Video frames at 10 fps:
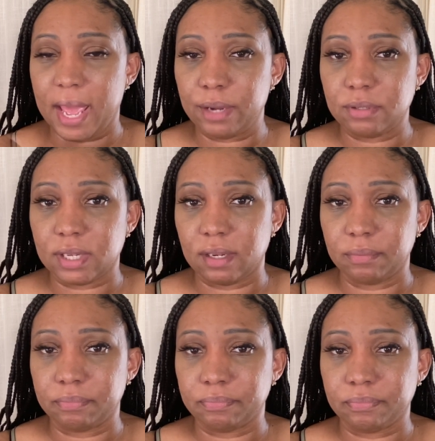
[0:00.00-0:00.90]
Accutane.
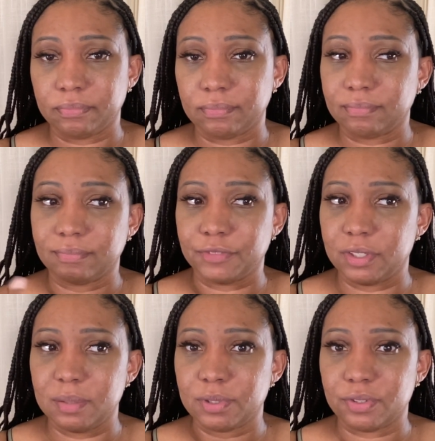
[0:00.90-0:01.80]

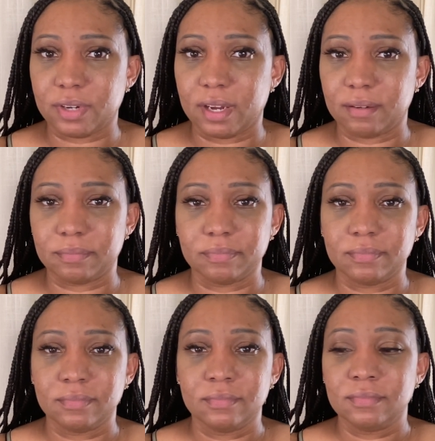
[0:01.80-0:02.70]
Your lips are dry.
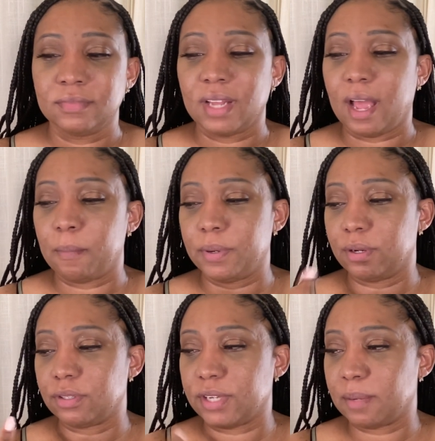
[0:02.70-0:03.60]
I put
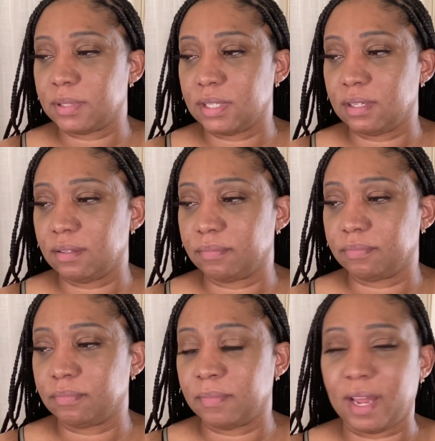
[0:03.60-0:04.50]
on chapstick,
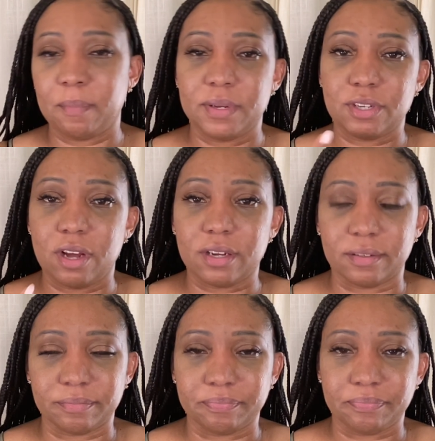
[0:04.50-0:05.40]
but I've been
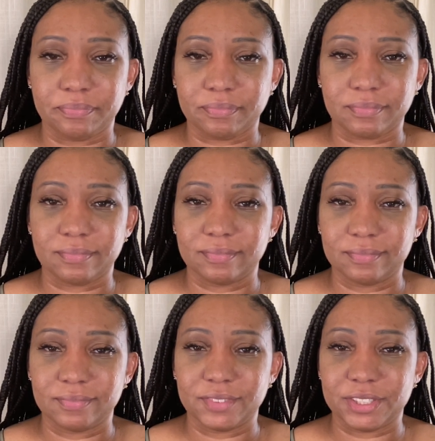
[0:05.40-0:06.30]
talking,
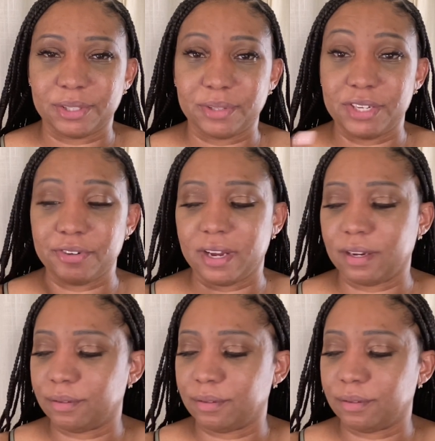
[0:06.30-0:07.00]
so they dry